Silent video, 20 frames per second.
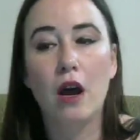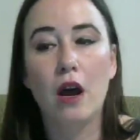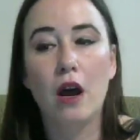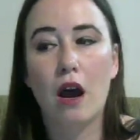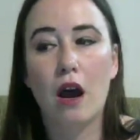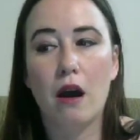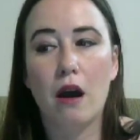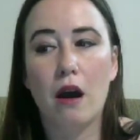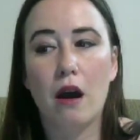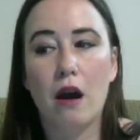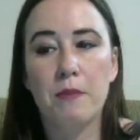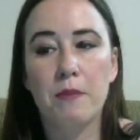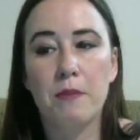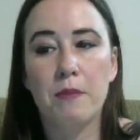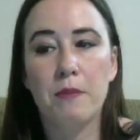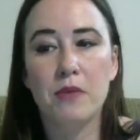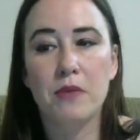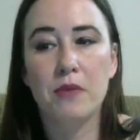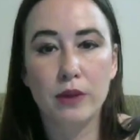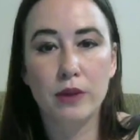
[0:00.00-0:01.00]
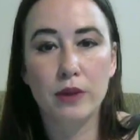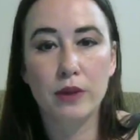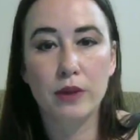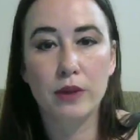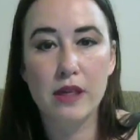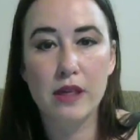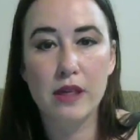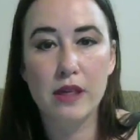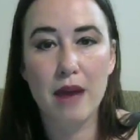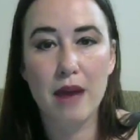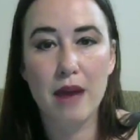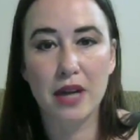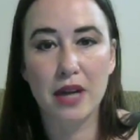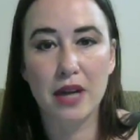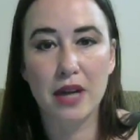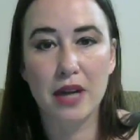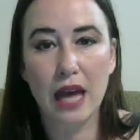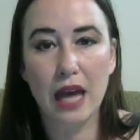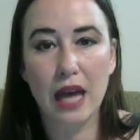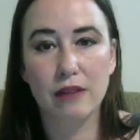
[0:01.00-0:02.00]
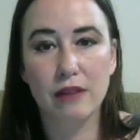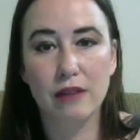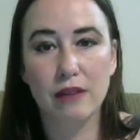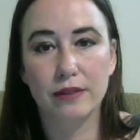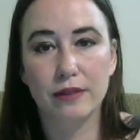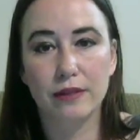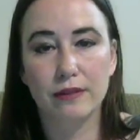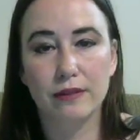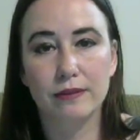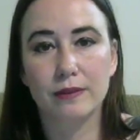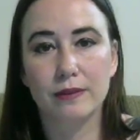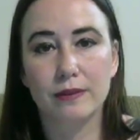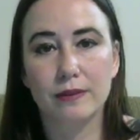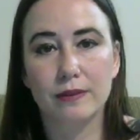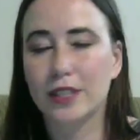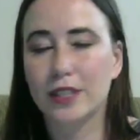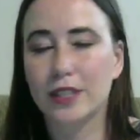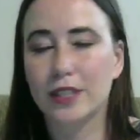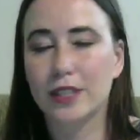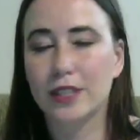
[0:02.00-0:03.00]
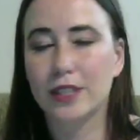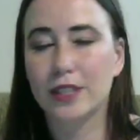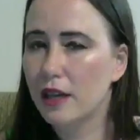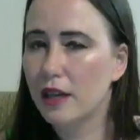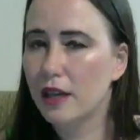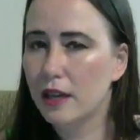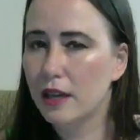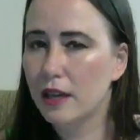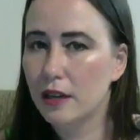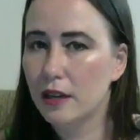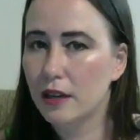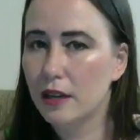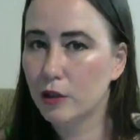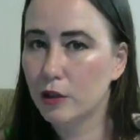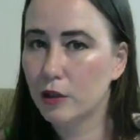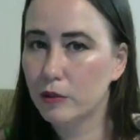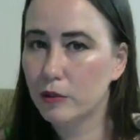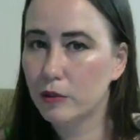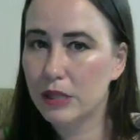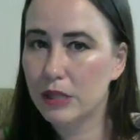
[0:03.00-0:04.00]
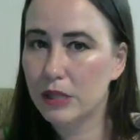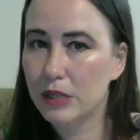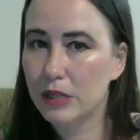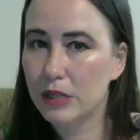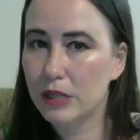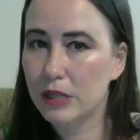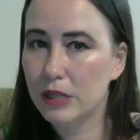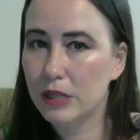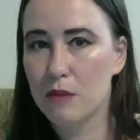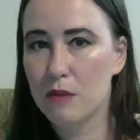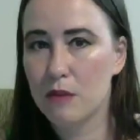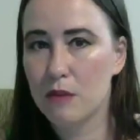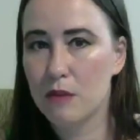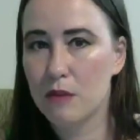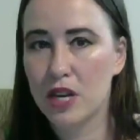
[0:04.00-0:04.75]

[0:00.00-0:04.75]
not only that, but I have started groups about making money